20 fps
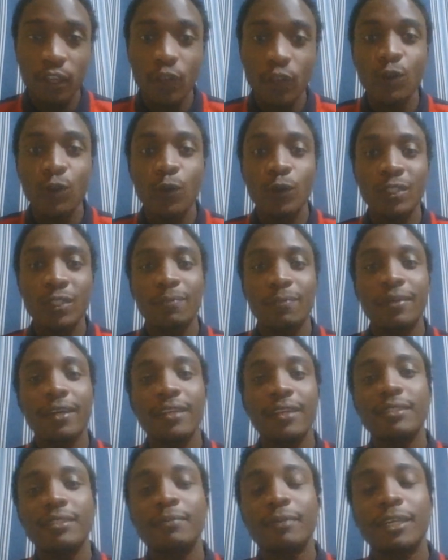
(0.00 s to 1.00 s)
Yo, what's up,
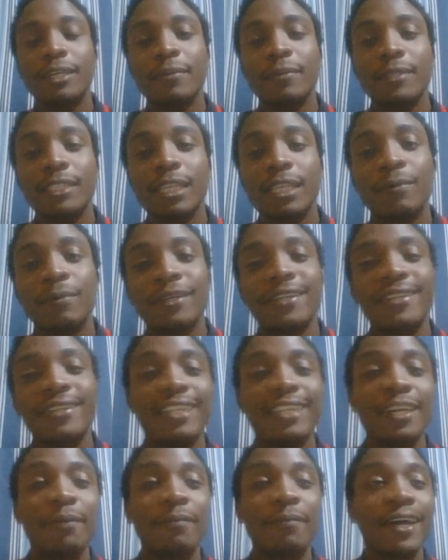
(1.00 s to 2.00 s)
guys? My name is Lamek
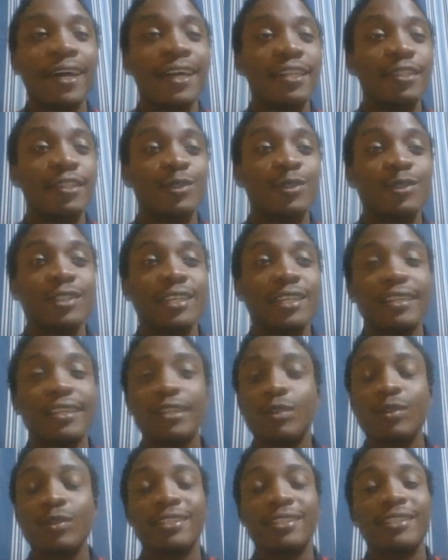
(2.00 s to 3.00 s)
Gilma, and today I
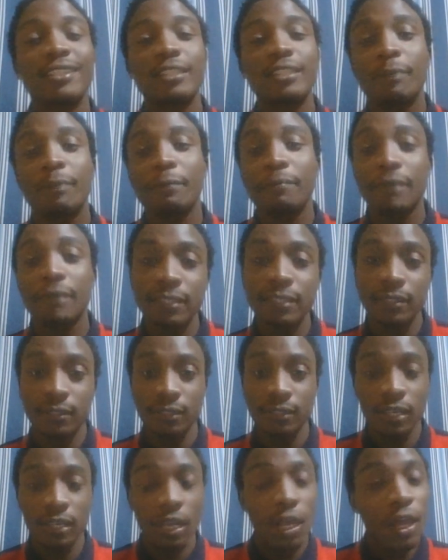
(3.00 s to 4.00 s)
just want to teach my
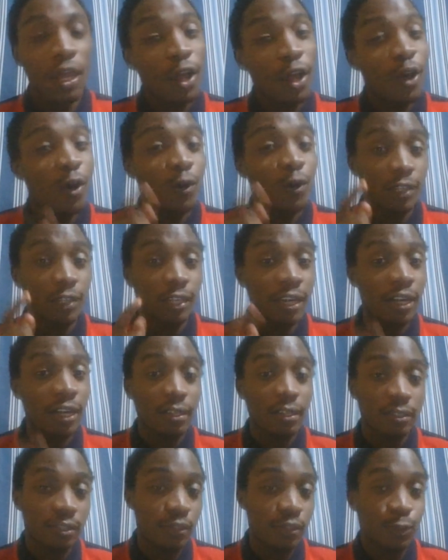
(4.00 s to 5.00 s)
brothers on
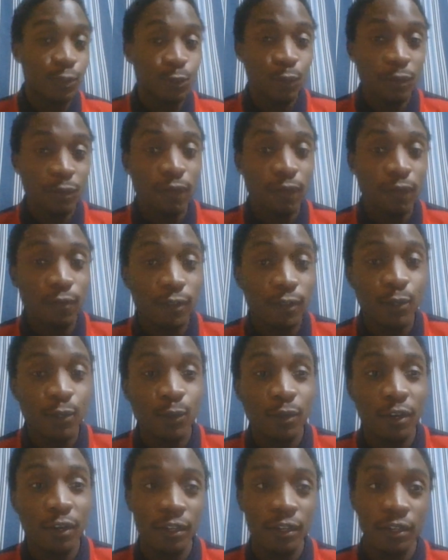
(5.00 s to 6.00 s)
girls you should avoid
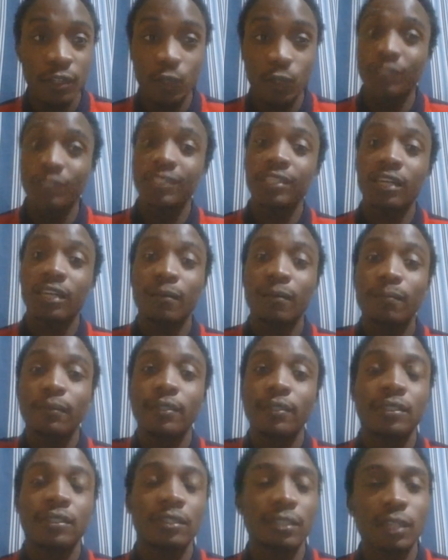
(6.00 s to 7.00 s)
while on
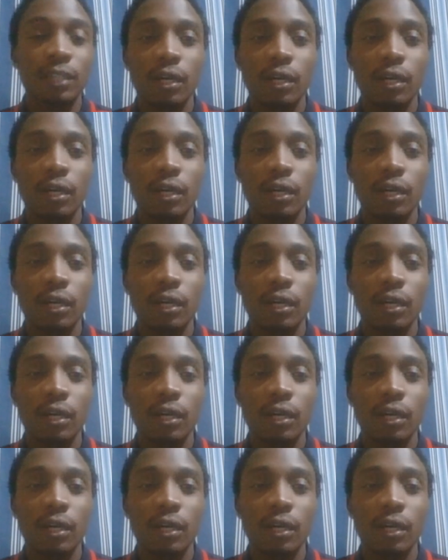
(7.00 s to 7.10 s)
campus.